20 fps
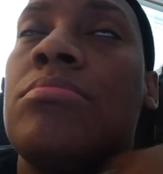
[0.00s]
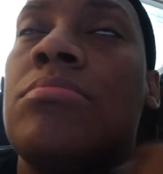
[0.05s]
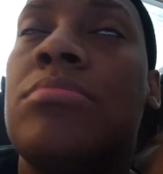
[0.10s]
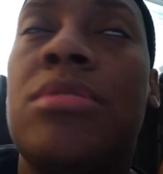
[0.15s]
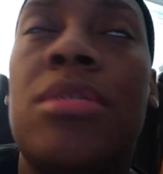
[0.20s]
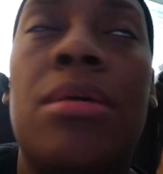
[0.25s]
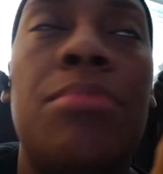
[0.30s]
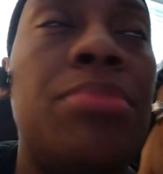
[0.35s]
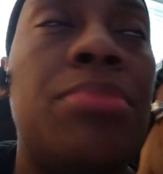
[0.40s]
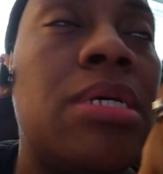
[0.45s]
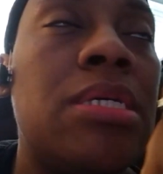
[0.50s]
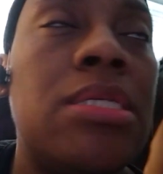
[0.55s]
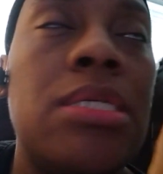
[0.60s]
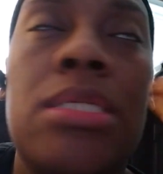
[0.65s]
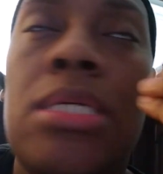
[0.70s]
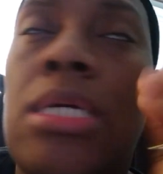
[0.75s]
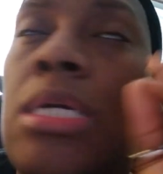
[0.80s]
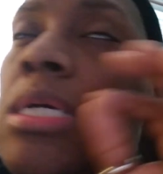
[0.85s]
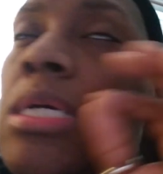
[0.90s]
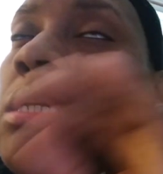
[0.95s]

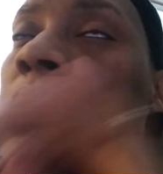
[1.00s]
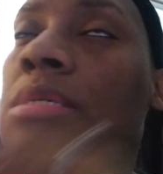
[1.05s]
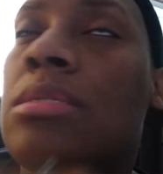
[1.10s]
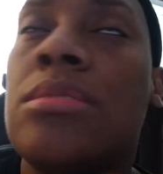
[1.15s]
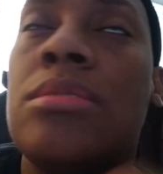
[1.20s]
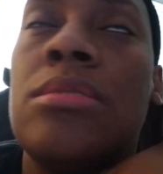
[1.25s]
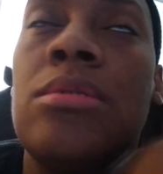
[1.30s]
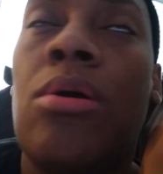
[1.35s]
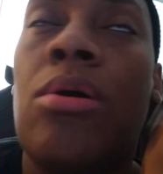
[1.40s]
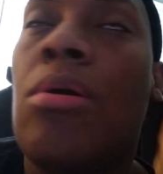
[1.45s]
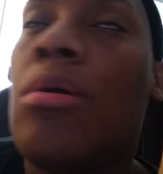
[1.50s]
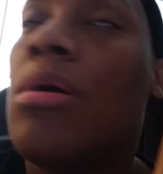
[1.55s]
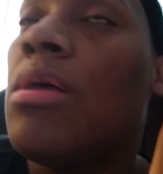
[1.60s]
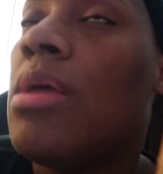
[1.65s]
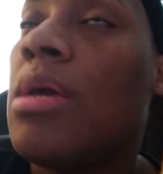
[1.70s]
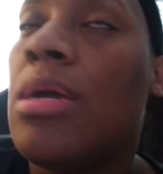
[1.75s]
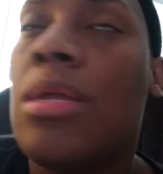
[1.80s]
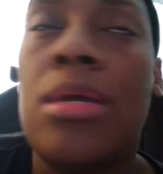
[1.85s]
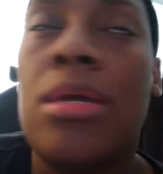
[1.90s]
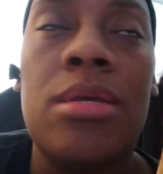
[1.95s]
Simplicity is all
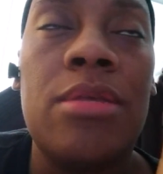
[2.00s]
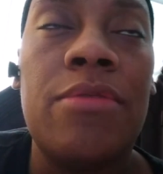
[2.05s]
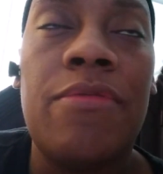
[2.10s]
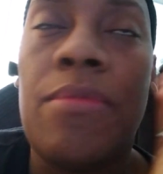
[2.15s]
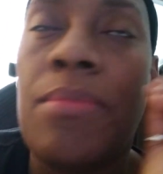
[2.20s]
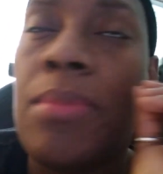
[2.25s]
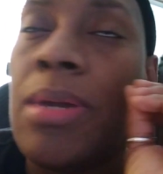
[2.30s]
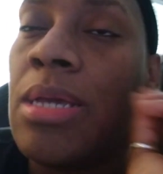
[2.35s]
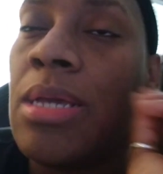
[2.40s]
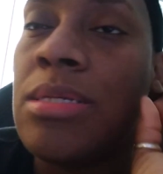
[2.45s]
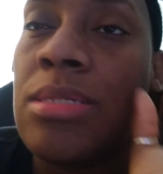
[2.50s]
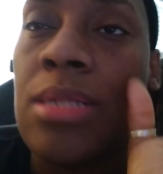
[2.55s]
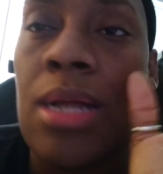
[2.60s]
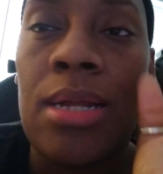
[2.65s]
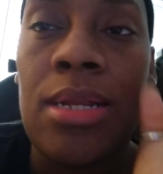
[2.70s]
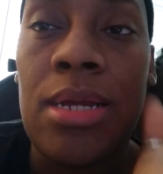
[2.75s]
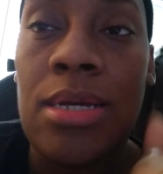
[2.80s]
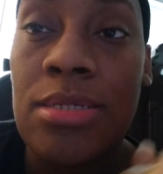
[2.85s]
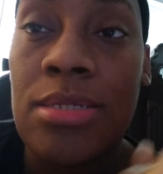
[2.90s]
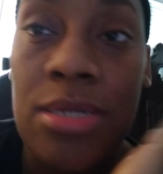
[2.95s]
it is for me. It's
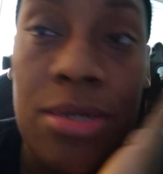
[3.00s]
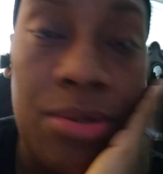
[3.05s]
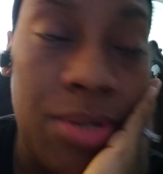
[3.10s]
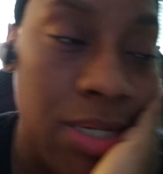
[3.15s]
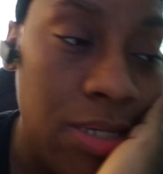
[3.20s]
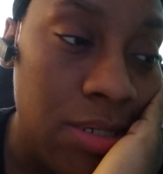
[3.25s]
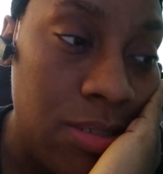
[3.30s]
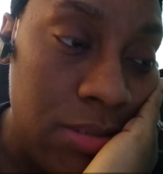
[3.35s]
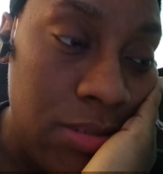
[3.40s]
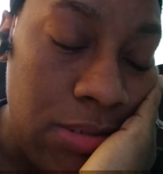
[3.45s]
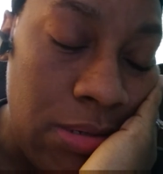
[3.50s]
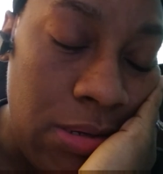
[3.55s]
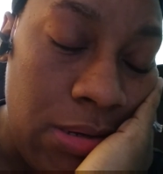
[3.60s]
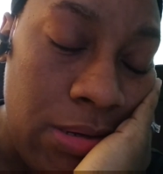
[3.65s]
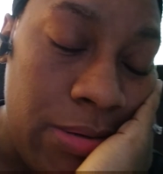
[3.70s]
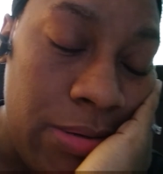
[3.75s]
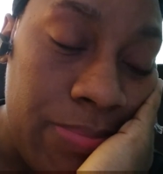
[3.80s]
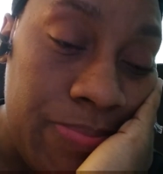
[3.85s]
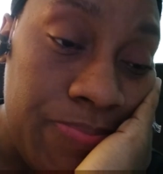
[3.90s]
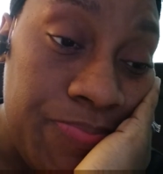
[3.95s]
not that serious.
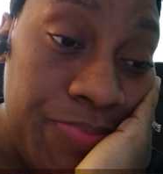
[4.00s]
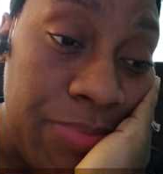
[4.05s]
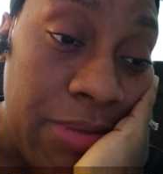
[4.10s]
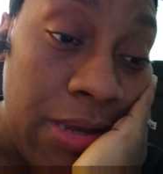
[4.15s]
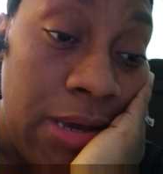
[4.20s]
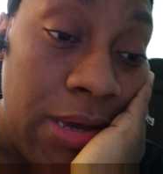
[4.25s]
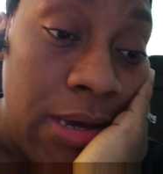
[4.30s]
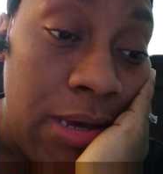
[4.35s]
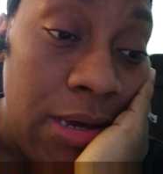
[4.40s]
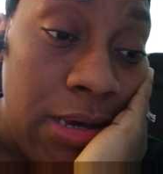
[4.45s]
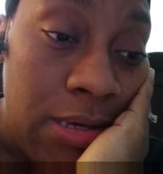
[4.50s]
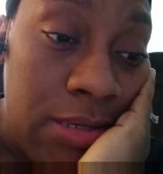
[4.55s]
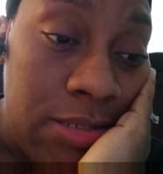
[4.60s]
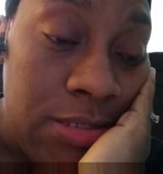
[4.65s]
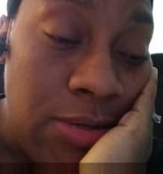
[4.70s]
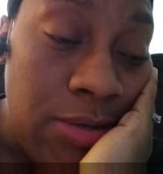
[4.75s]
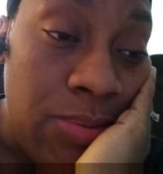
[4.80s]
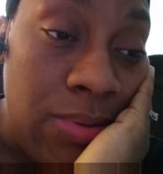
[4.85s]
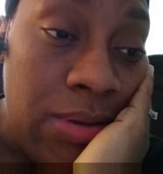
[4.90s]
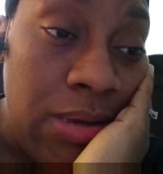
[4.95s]
Um,
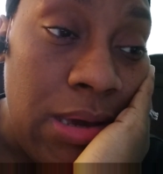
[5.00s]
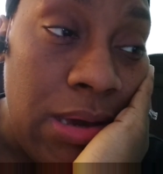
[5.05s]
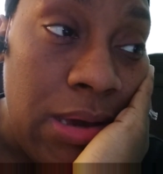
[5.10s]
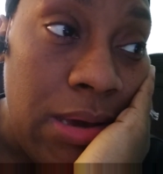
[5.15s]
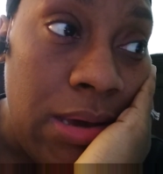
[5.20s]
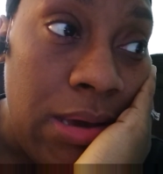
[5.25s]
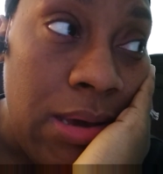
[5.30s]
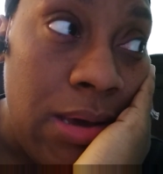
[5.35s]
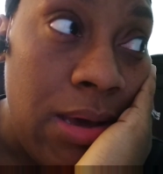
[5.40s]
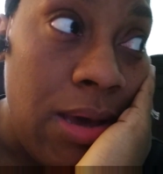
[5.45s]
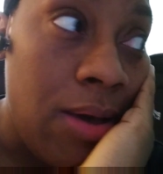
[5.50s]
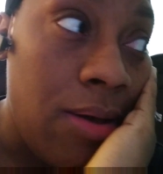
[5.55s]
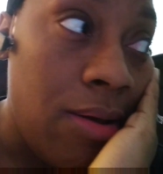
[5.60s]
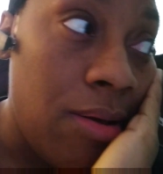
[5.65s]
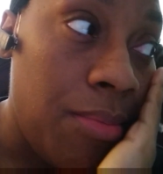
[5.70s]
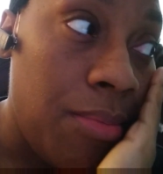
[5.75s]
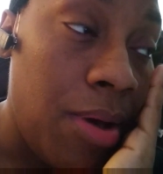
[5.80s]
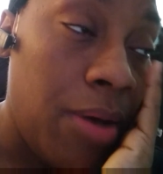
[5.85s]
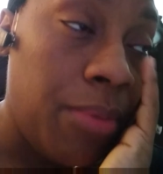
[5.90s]
so yeah, um,